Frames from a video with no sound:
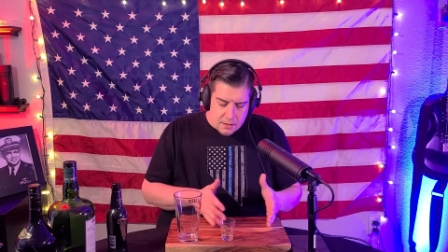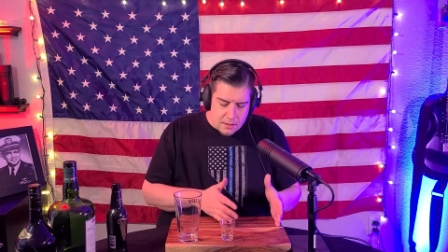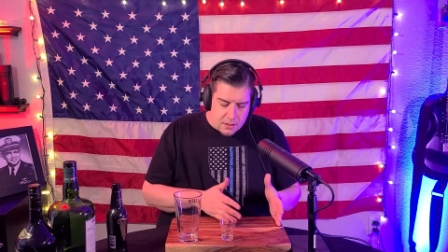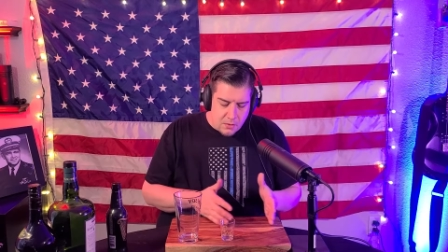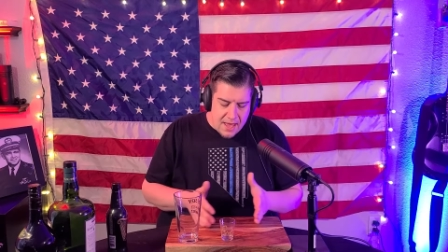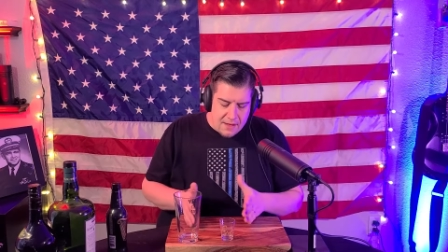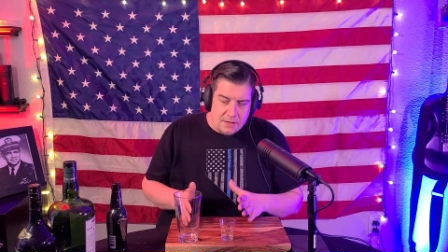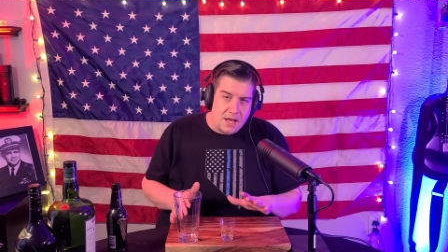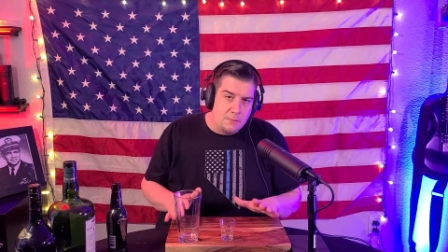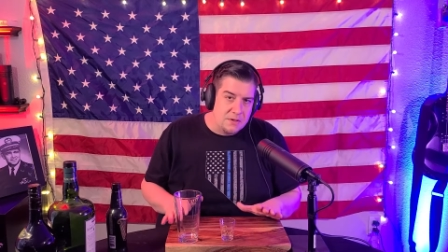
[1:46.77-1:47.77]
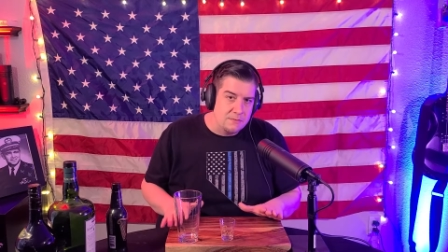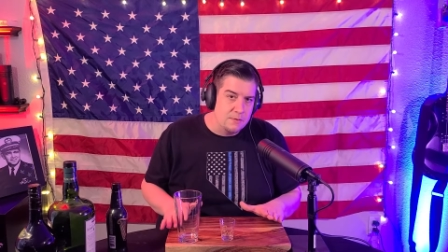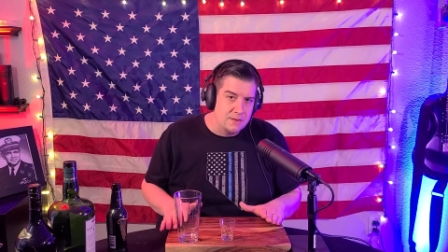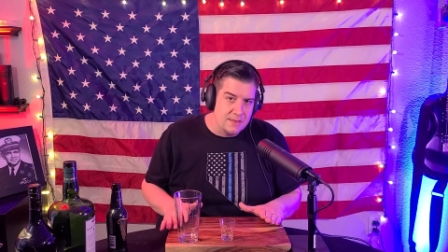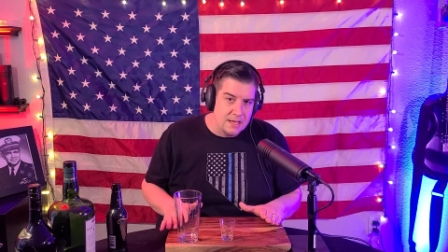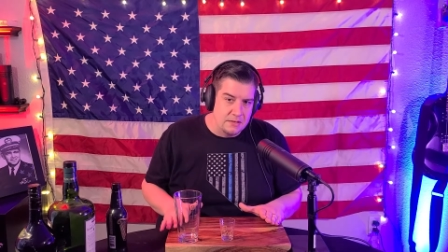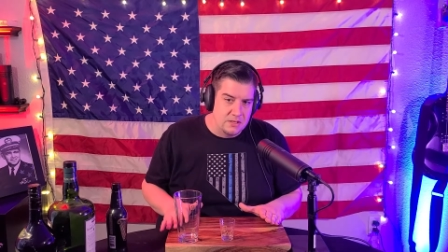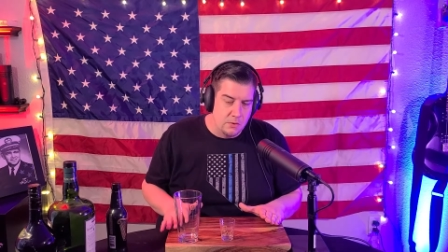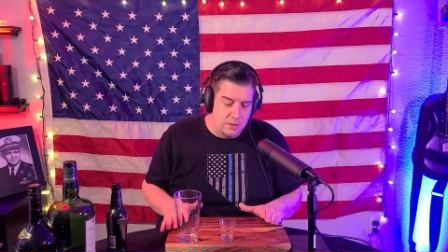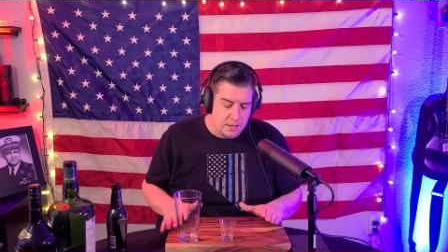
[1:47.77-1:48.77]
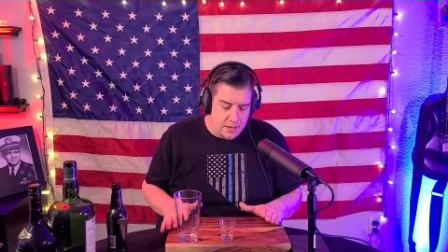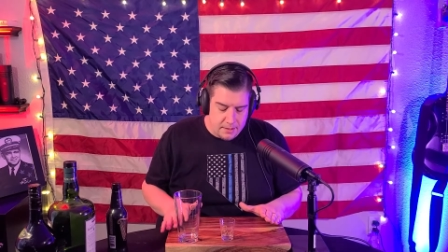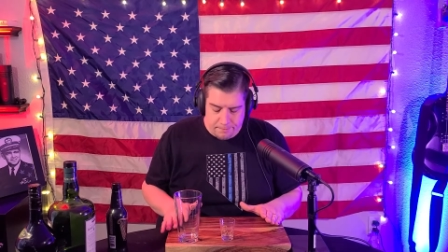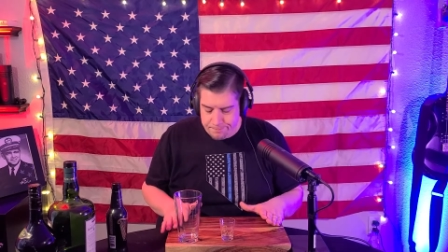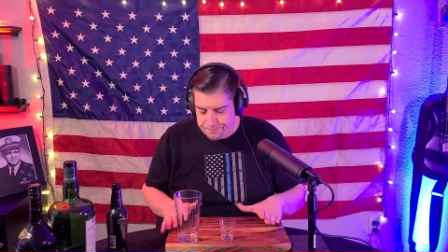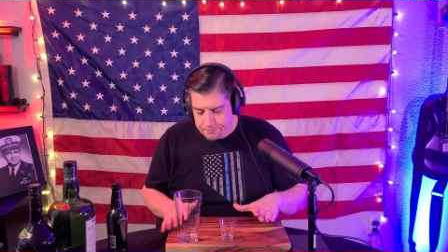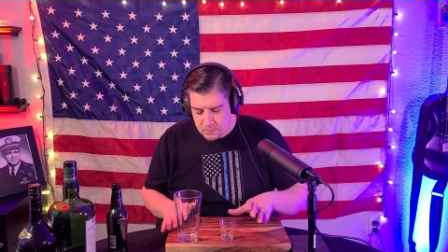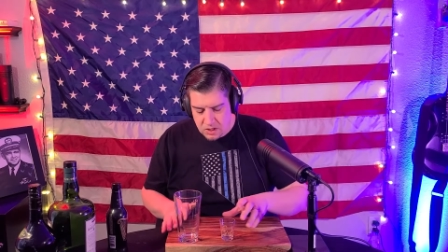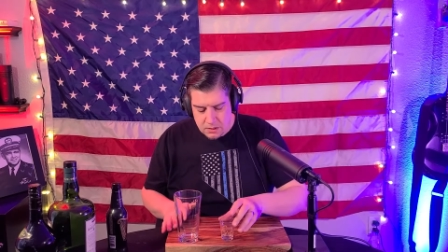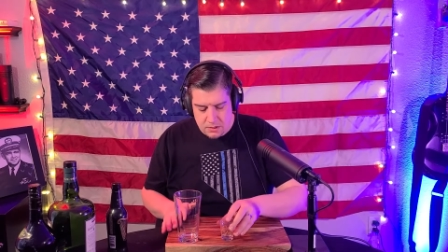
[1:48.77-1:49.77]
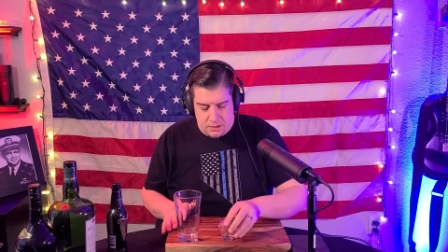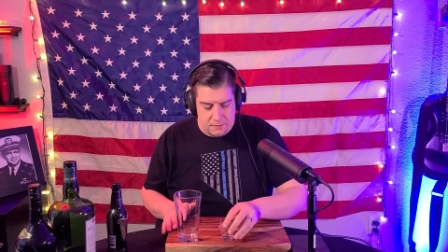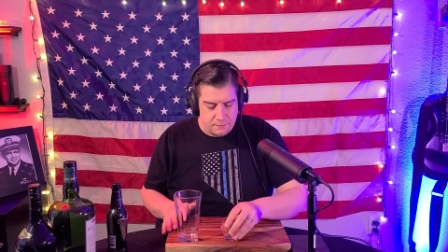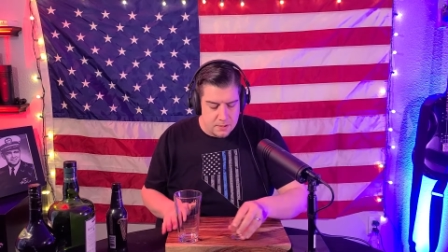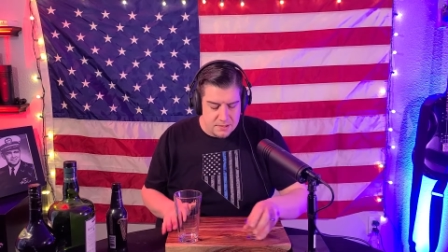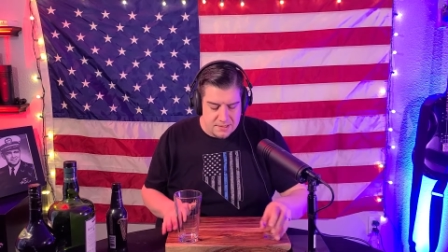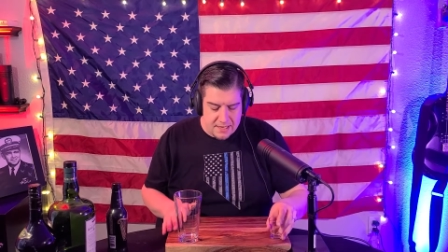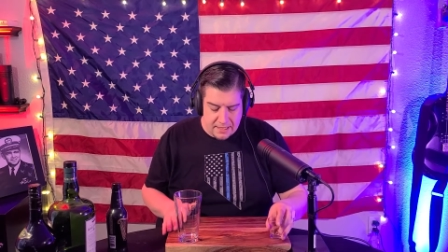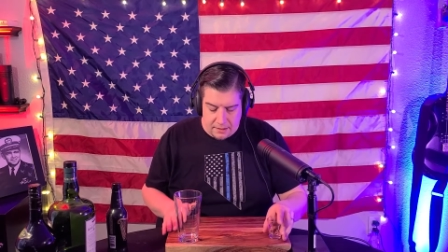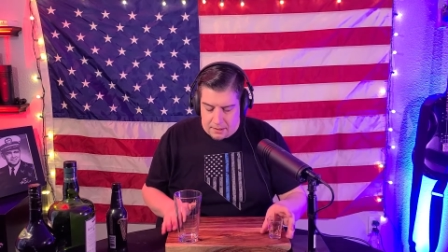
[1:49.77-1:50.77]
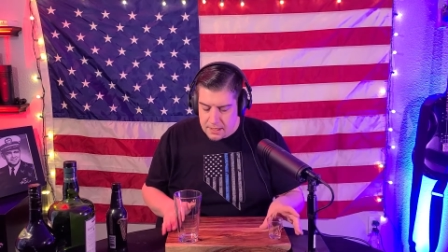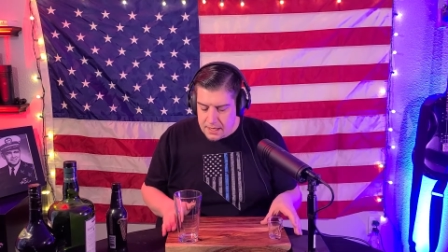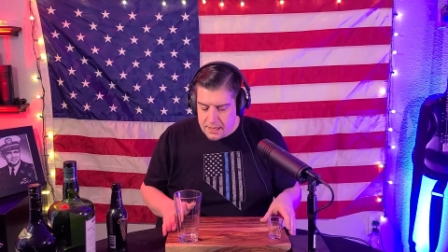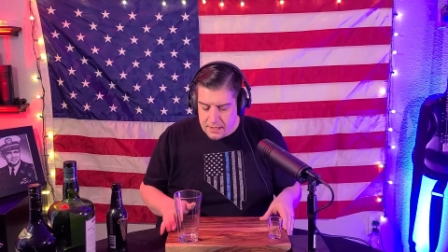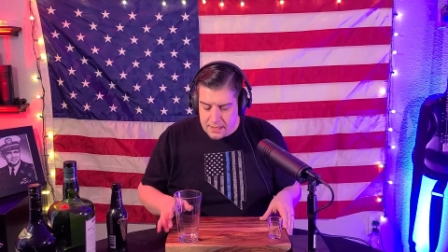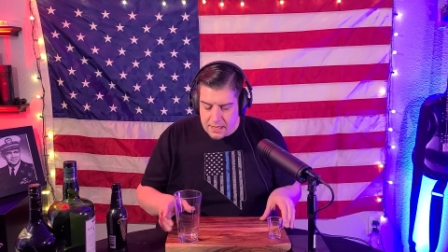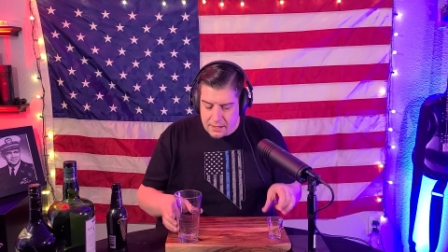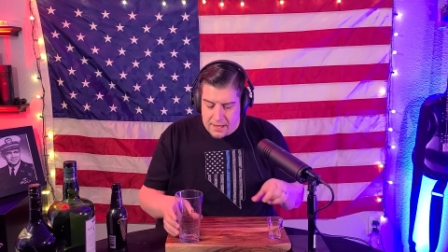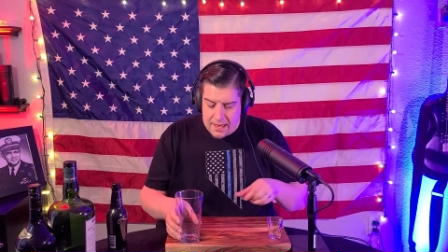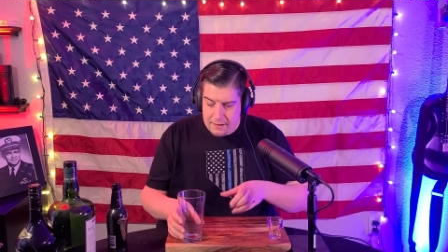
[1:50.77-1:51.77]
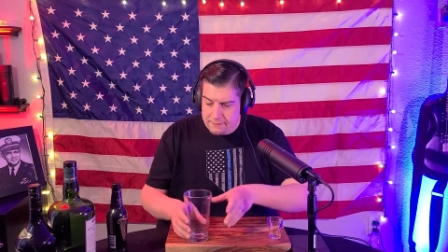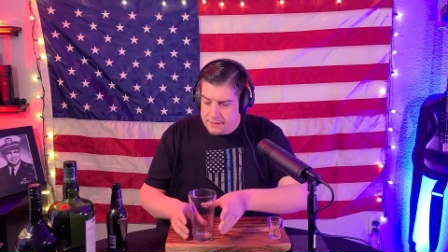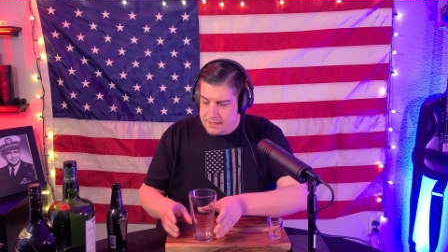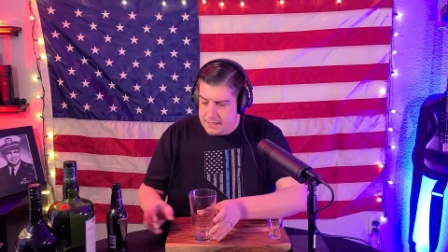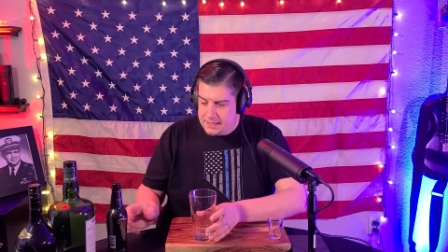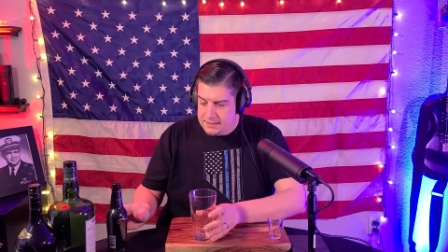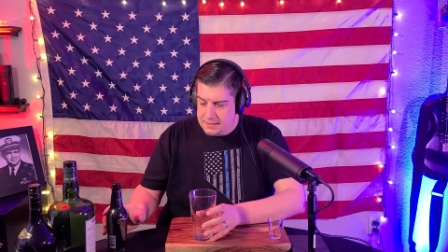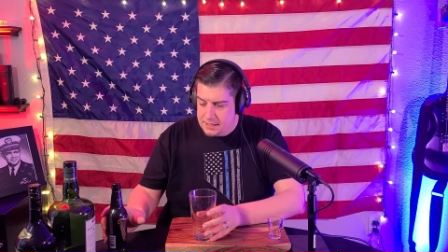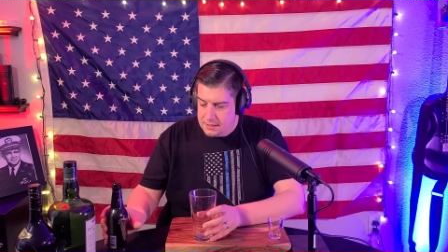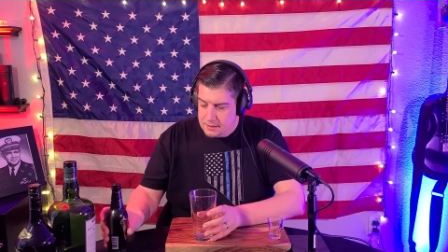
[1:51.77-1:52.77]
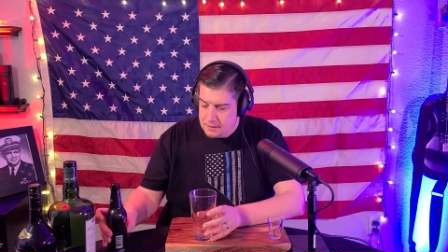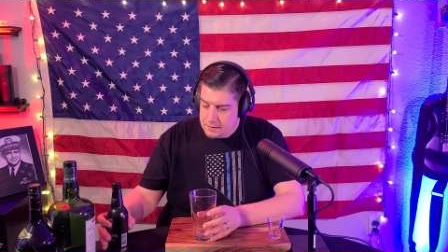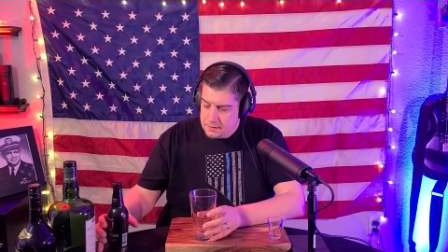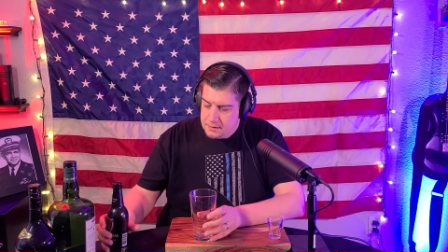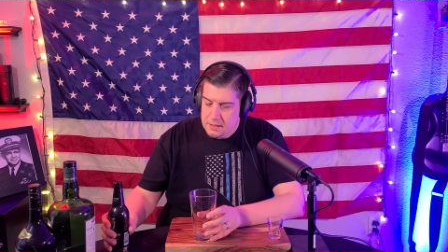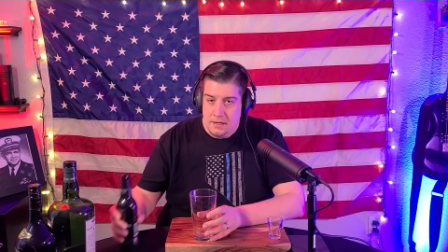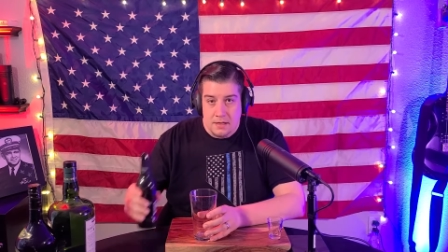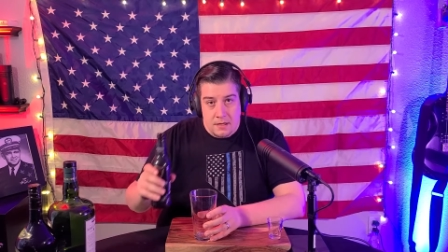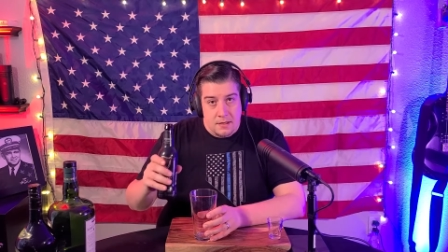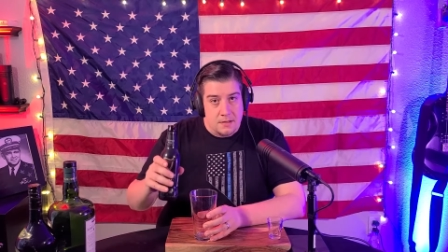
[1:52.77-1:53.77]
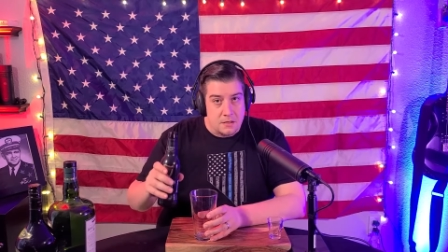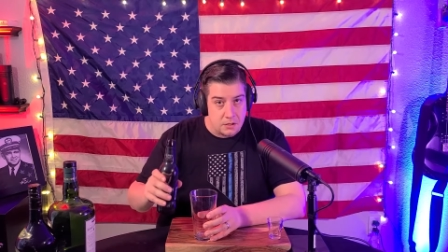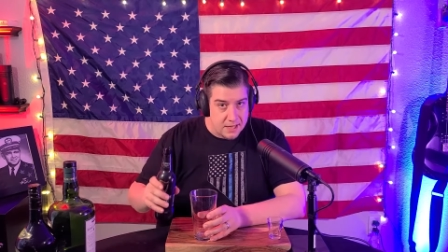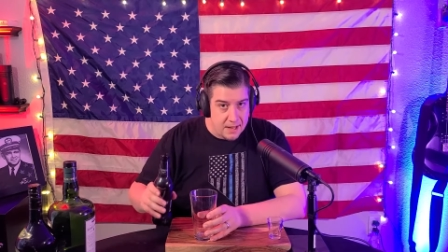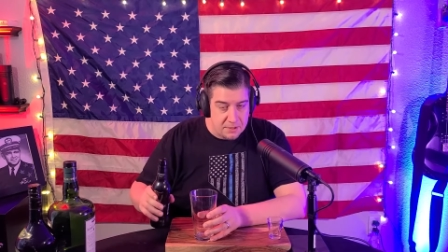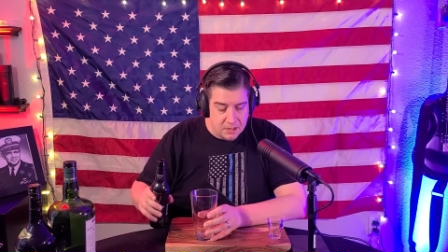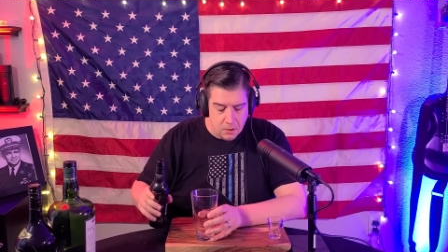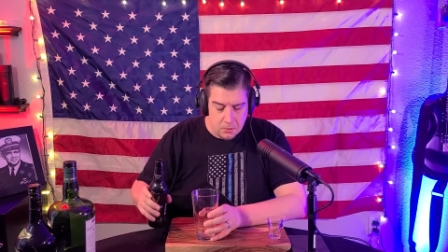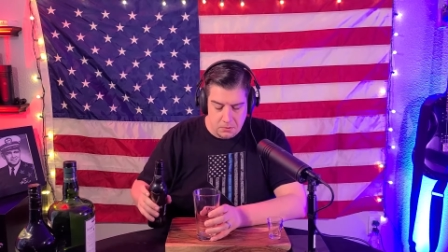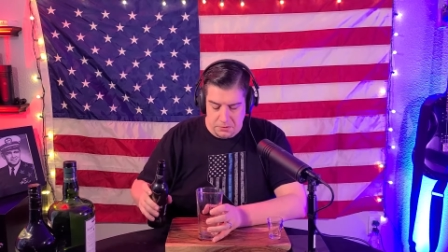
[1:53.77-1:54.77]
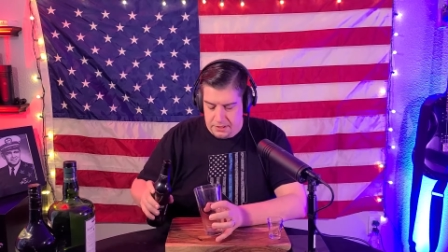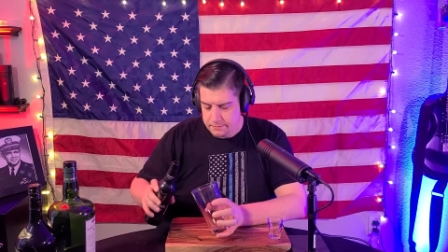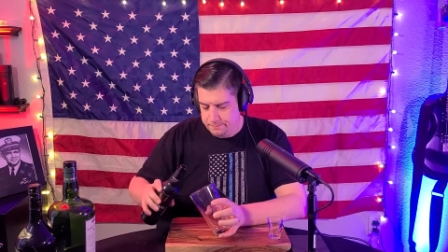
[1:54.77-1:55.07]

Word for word: you have a couple different things going on. So the first thing that you have is your common cold.